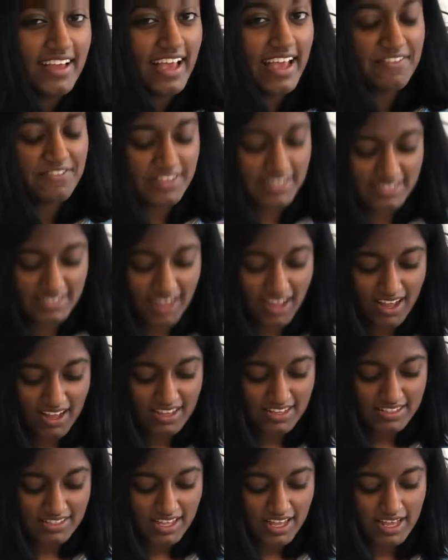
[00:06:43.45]
If it
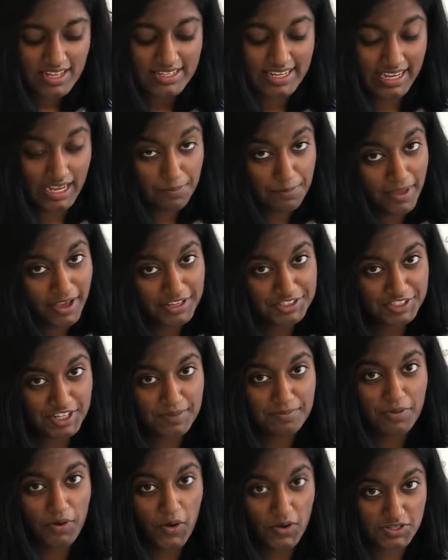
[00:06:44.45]
does, take a picture
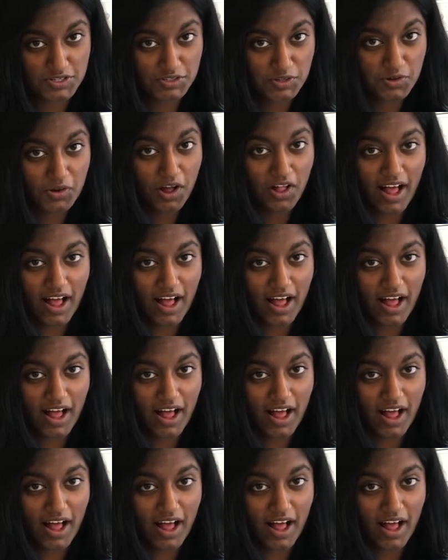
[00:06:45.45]
and post in Google